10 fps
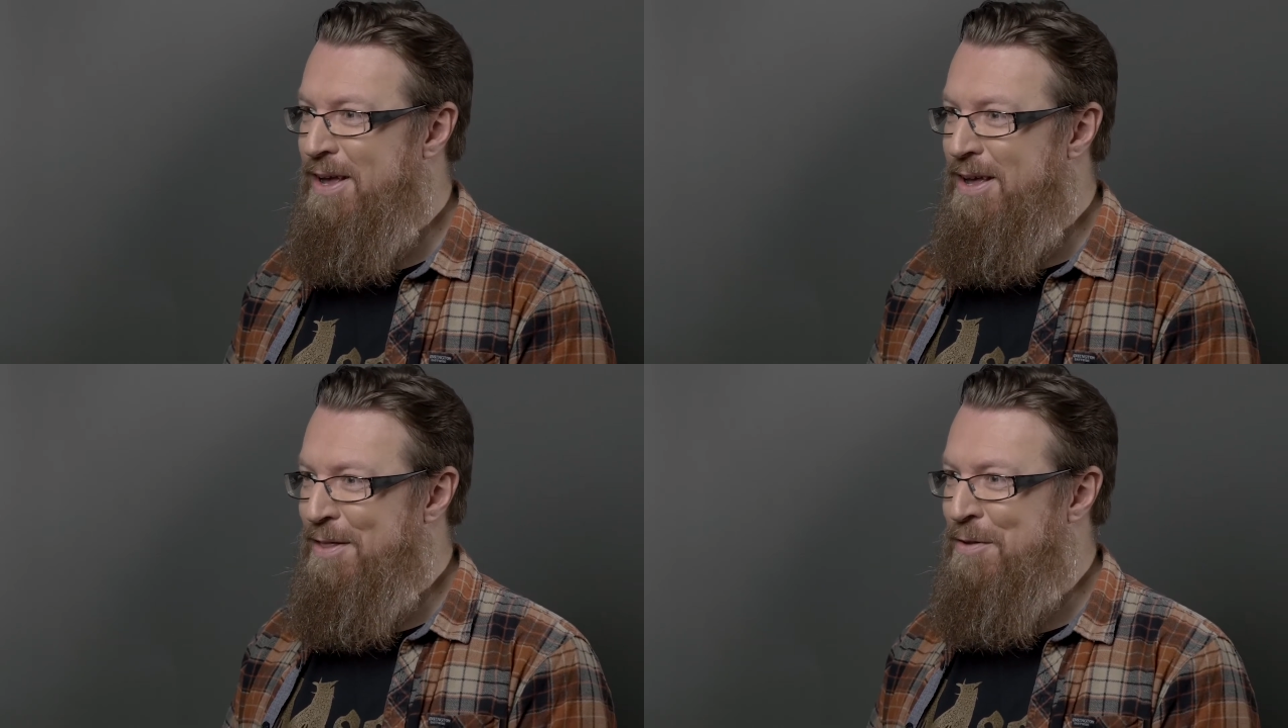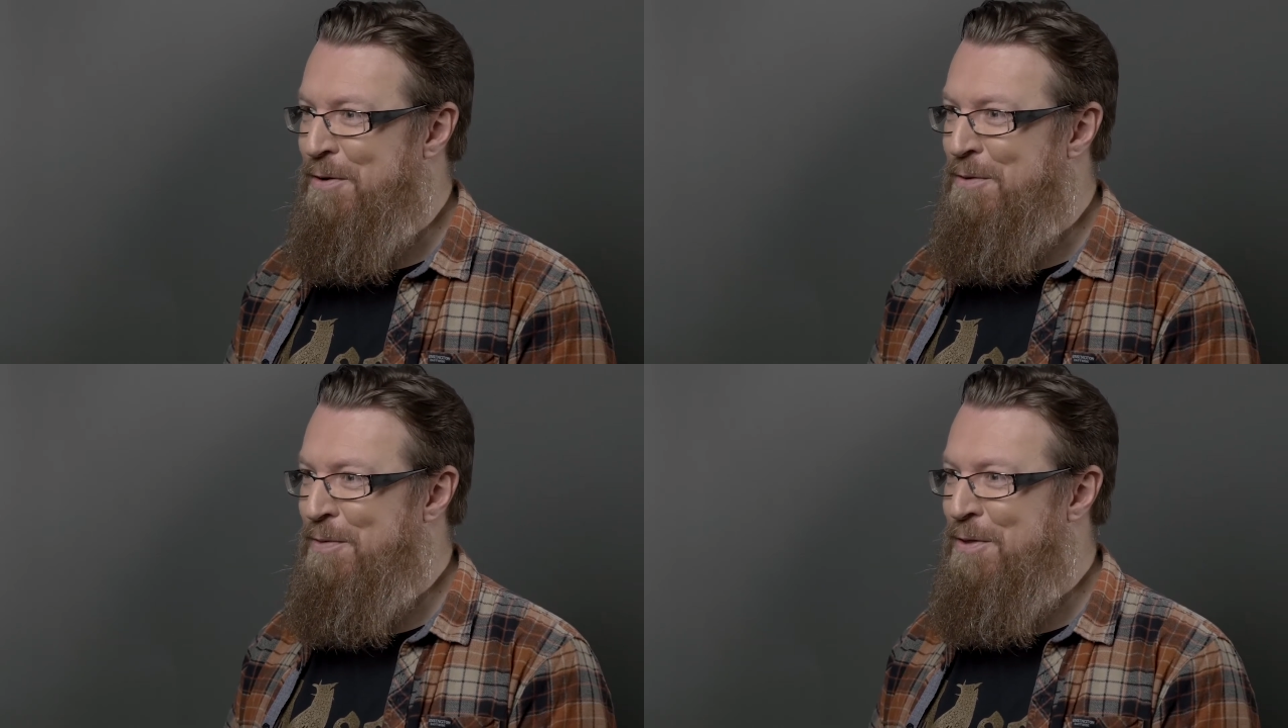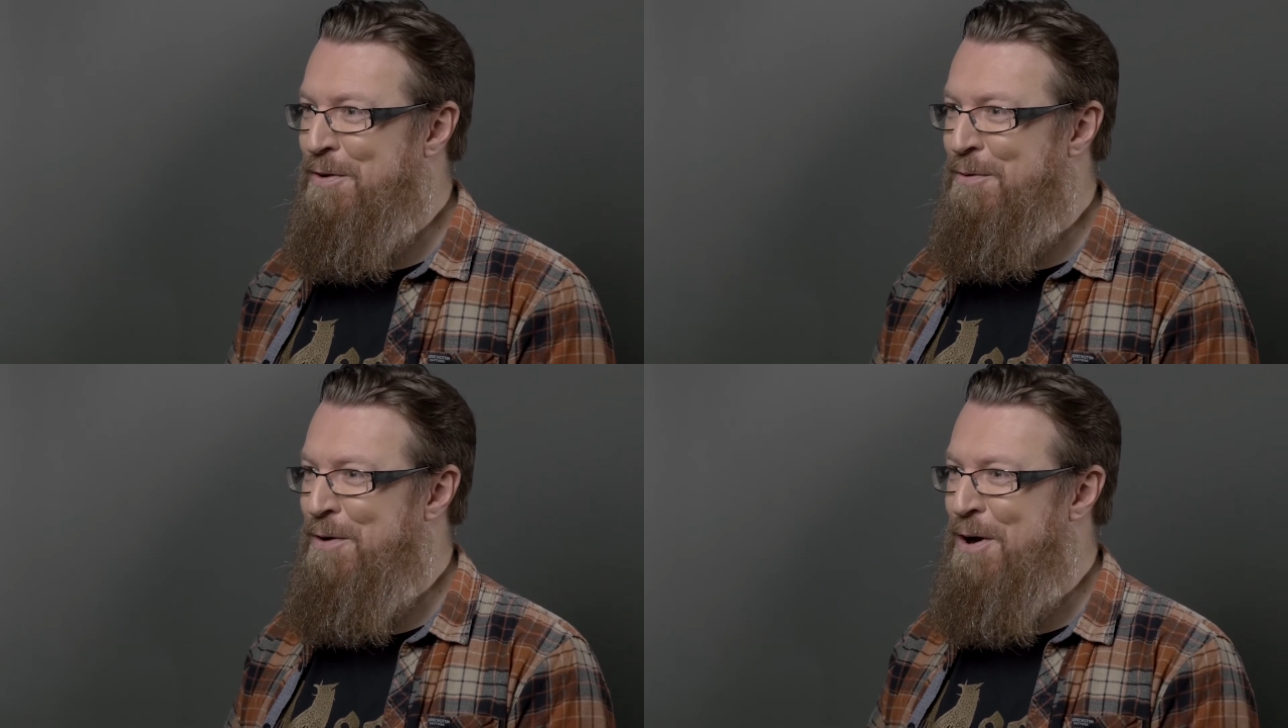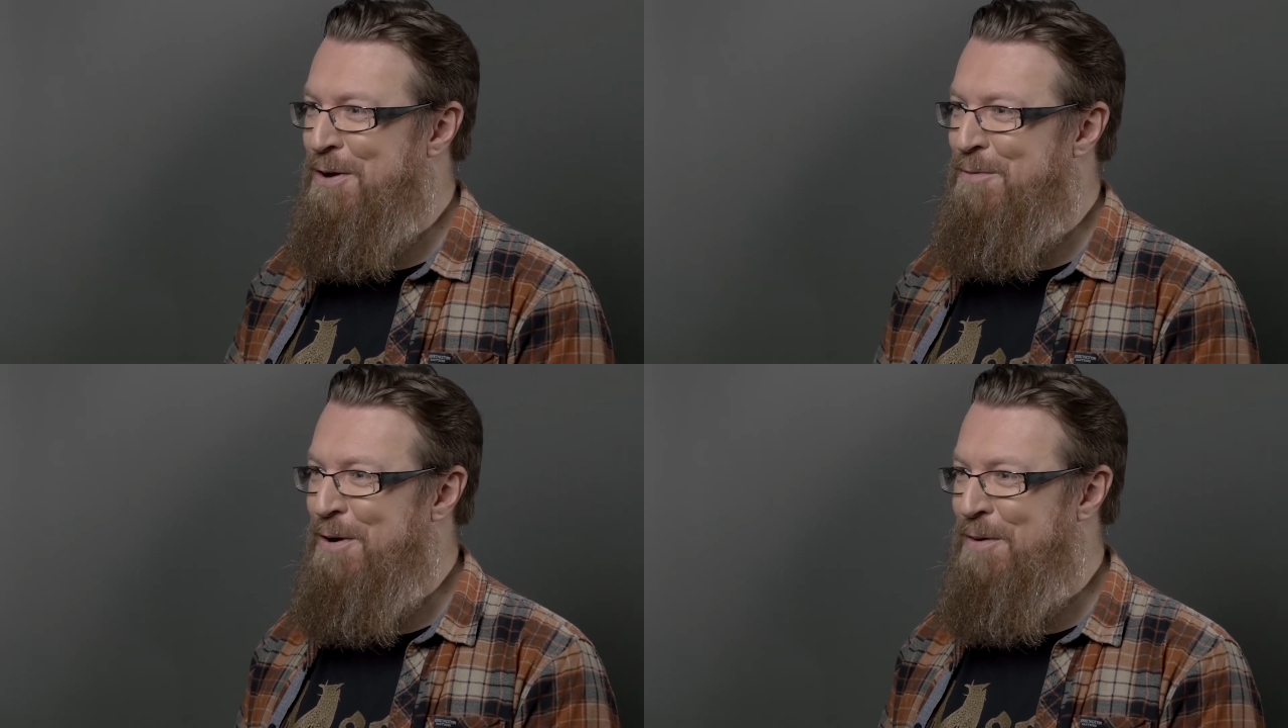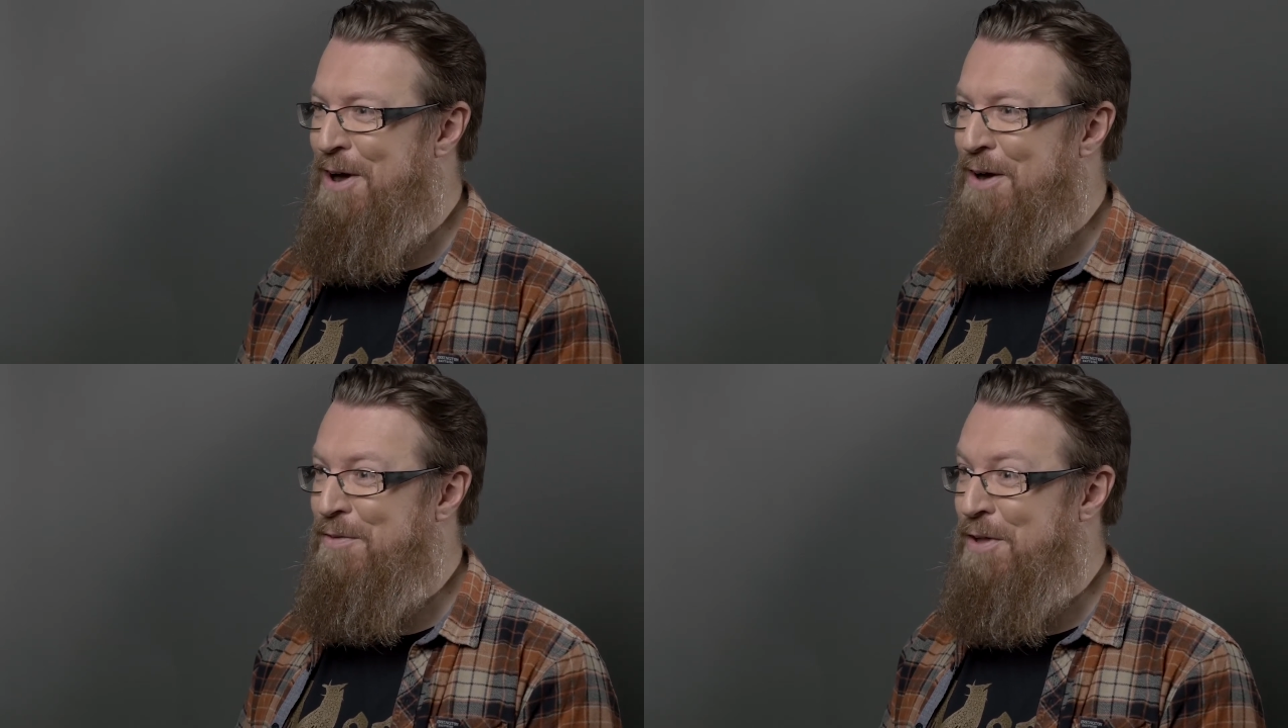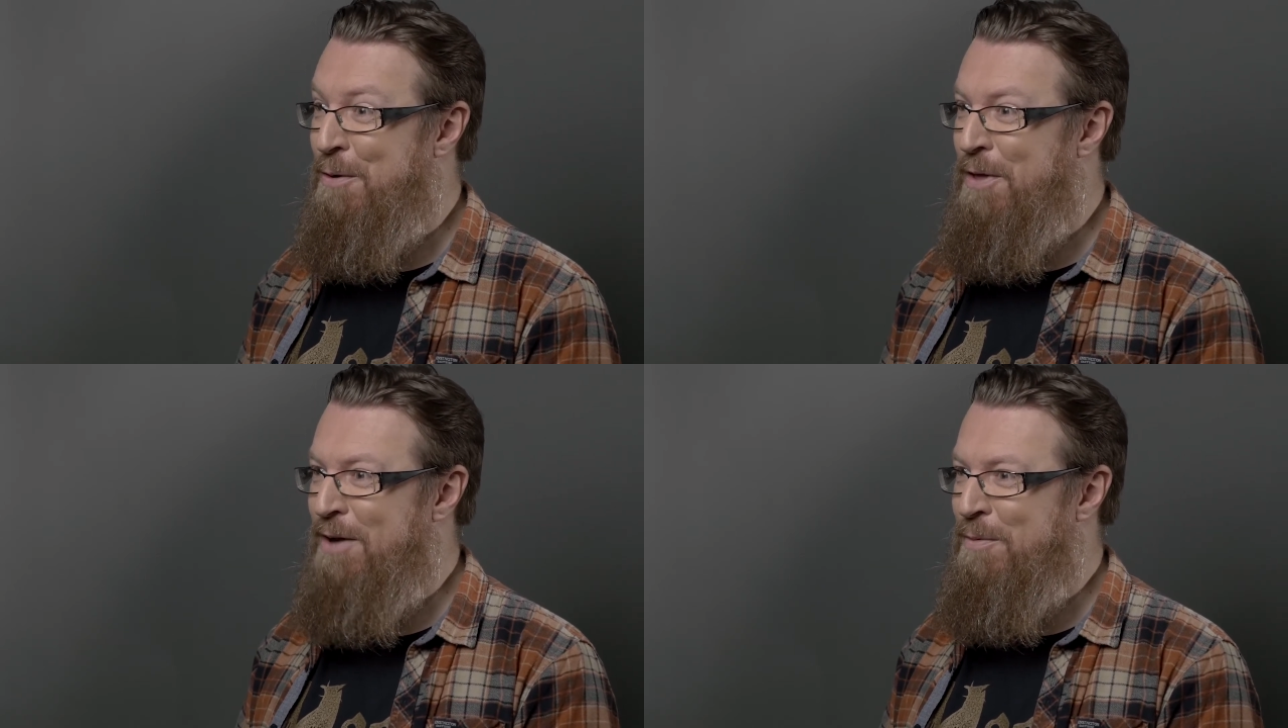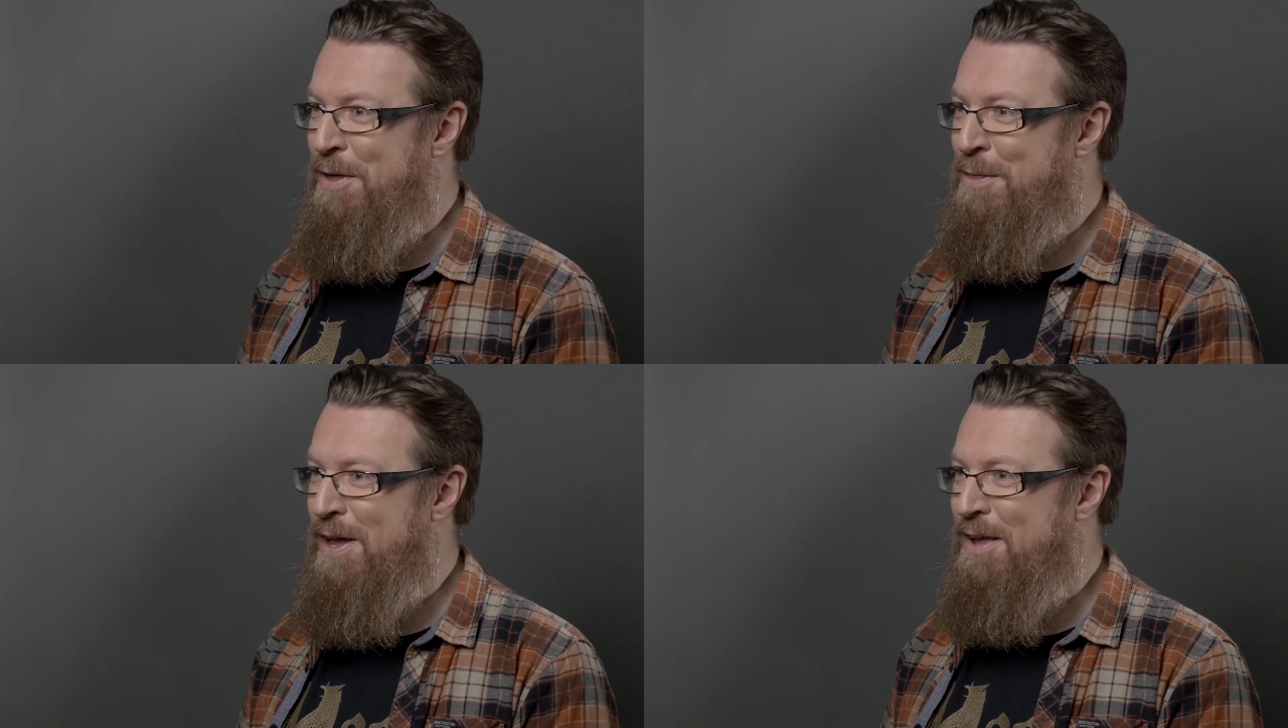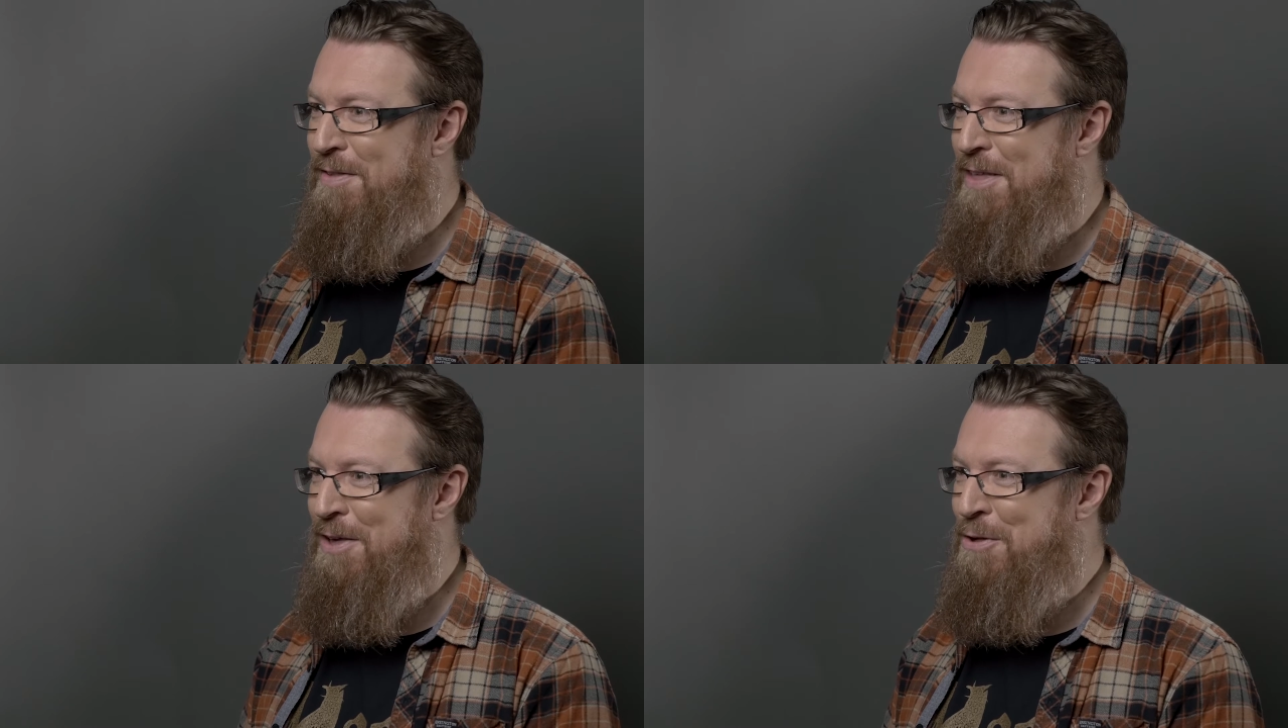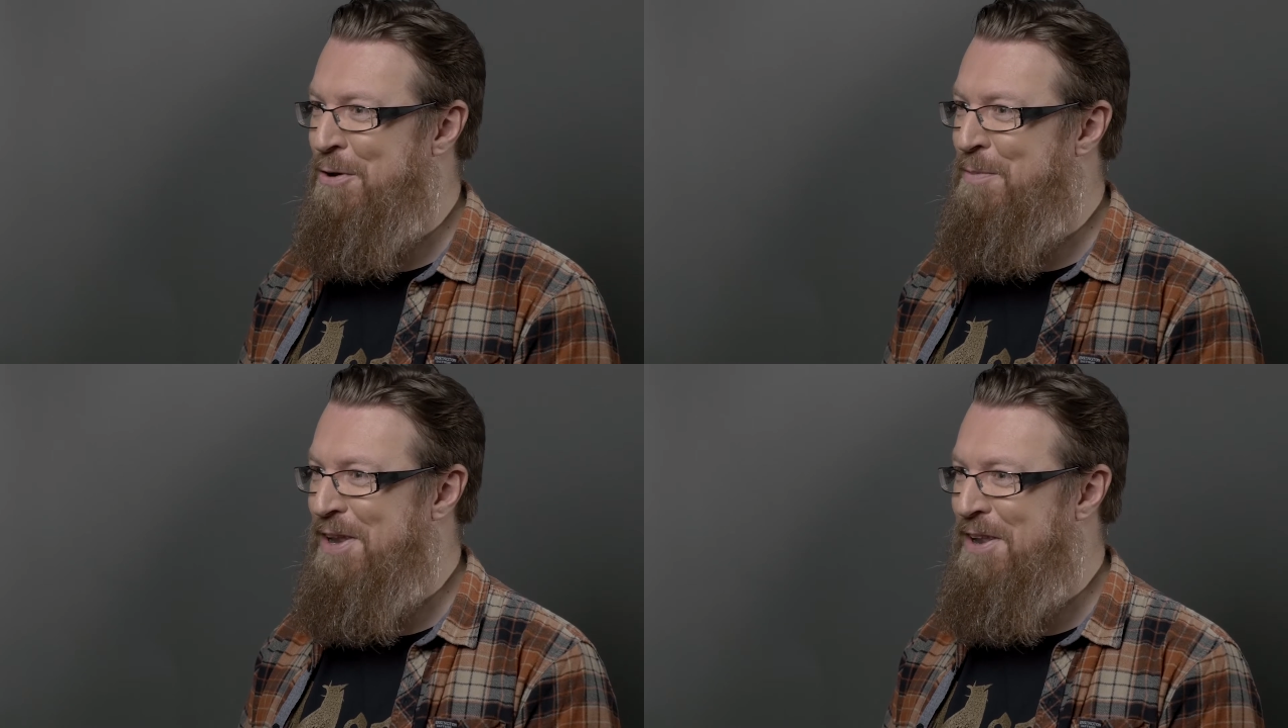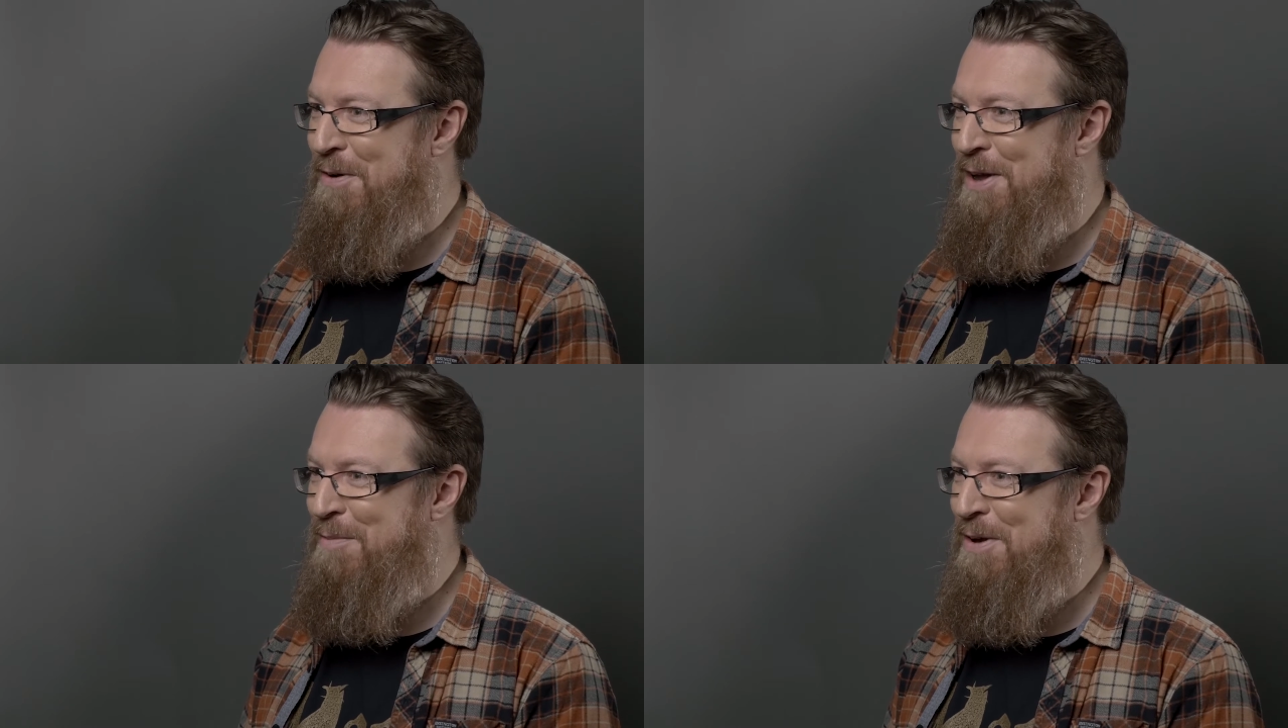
the sort of rock and roll lifestyle that everybody thinks they should be doing,